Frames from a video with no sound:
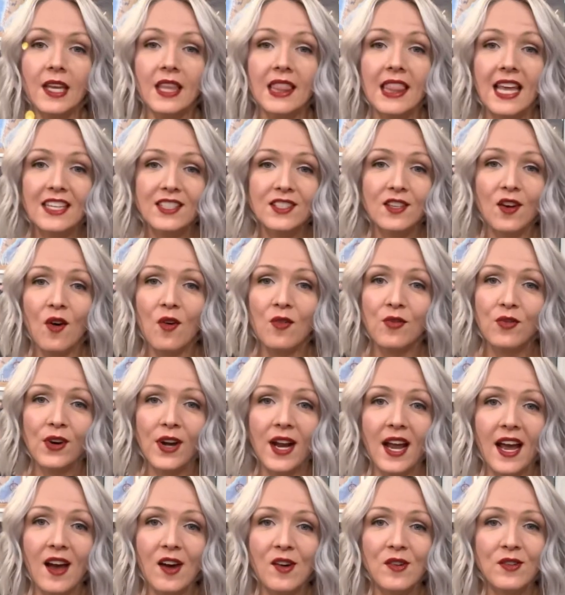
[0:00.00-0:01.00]
That's all for
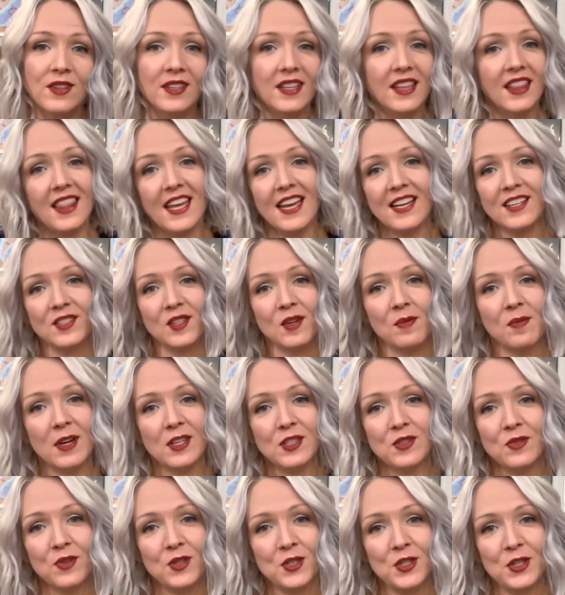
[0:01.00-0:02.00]
now. Thanks so
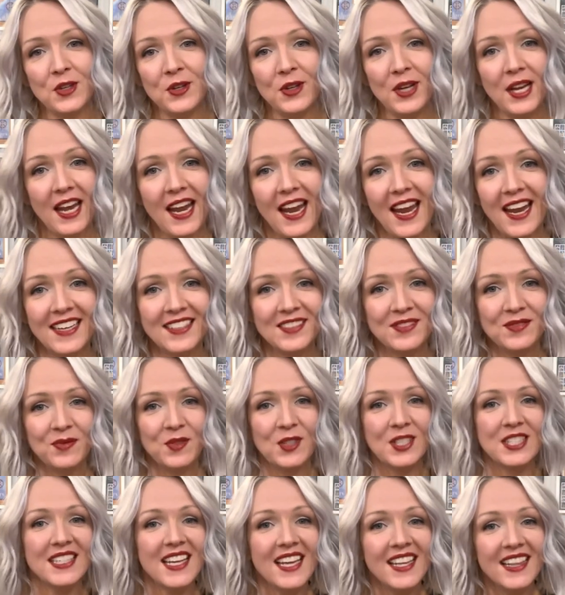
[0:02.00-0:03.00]
much for tuning in.
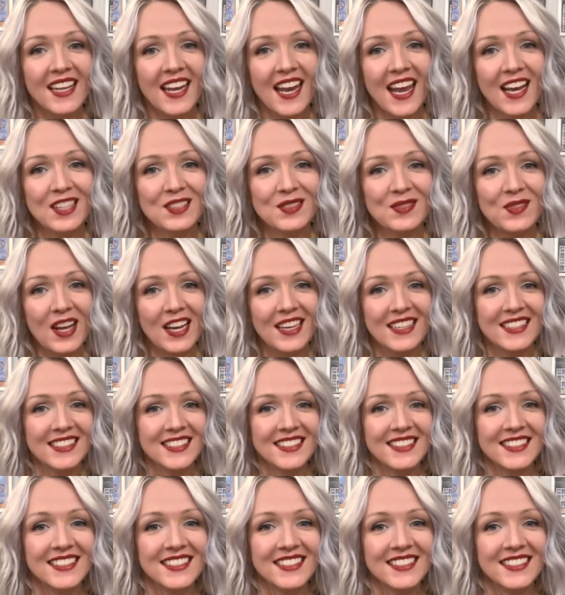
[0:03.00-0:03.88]
We'll see you in the next one.